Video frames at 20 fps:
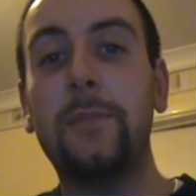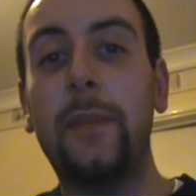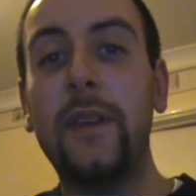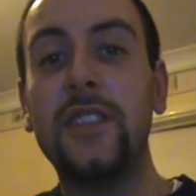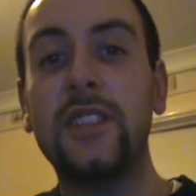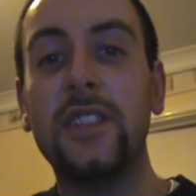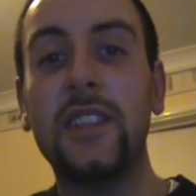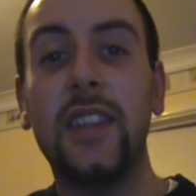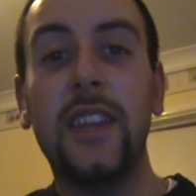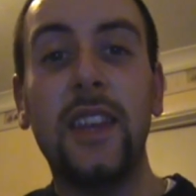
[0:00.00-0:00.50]

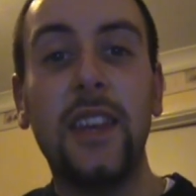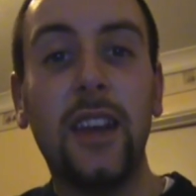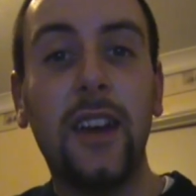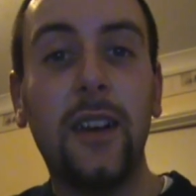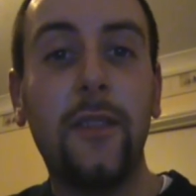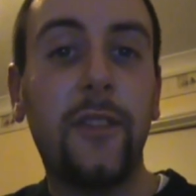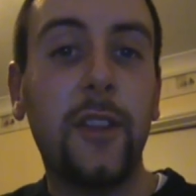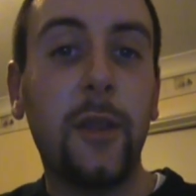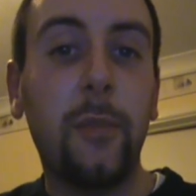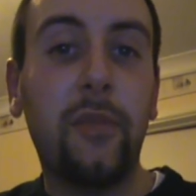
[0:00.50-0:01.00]

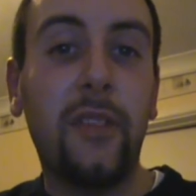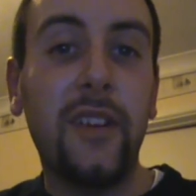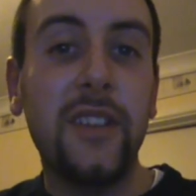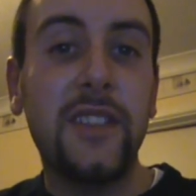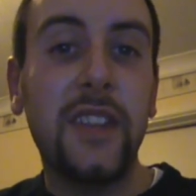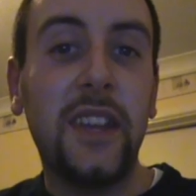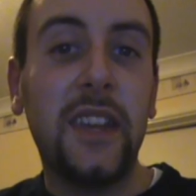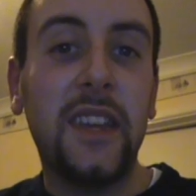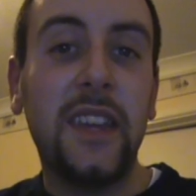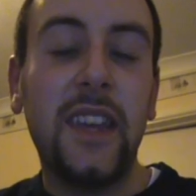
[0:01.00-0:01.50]
especially uh, for the
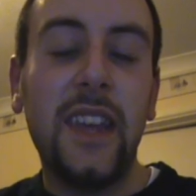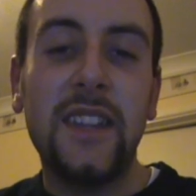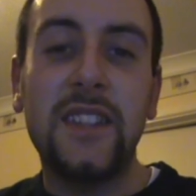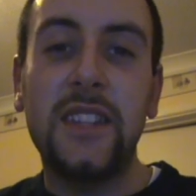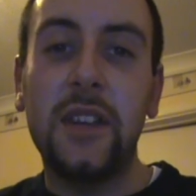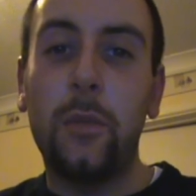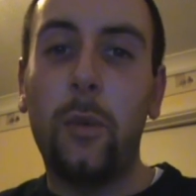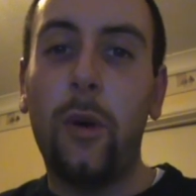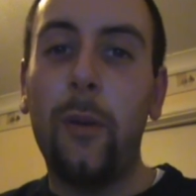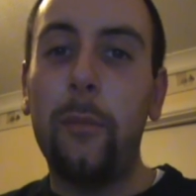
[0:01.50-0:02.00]
price that you can
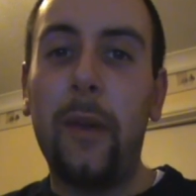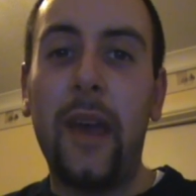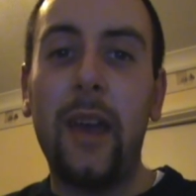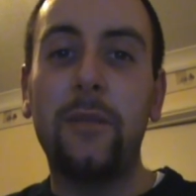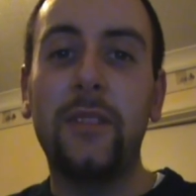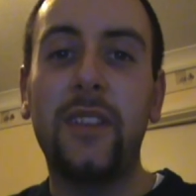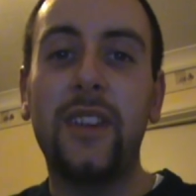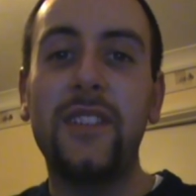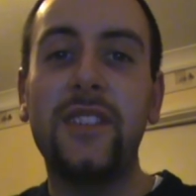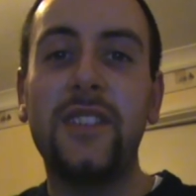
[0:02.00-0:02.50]
get it,
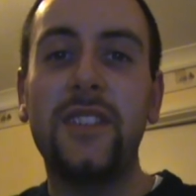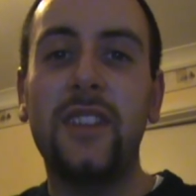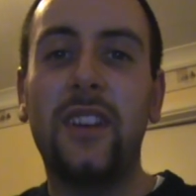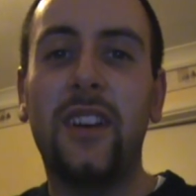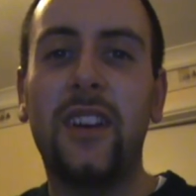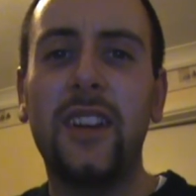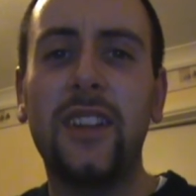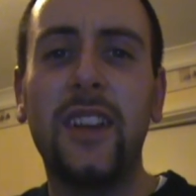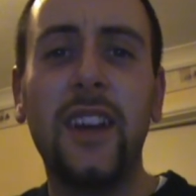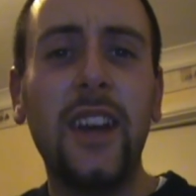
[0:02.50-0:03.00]

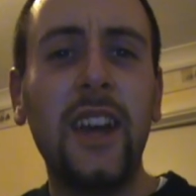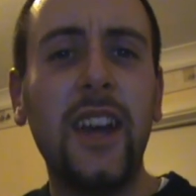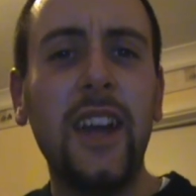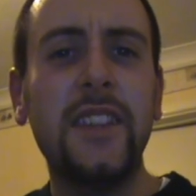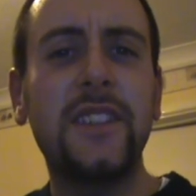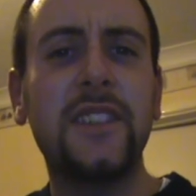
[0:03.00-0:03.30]
£1.99.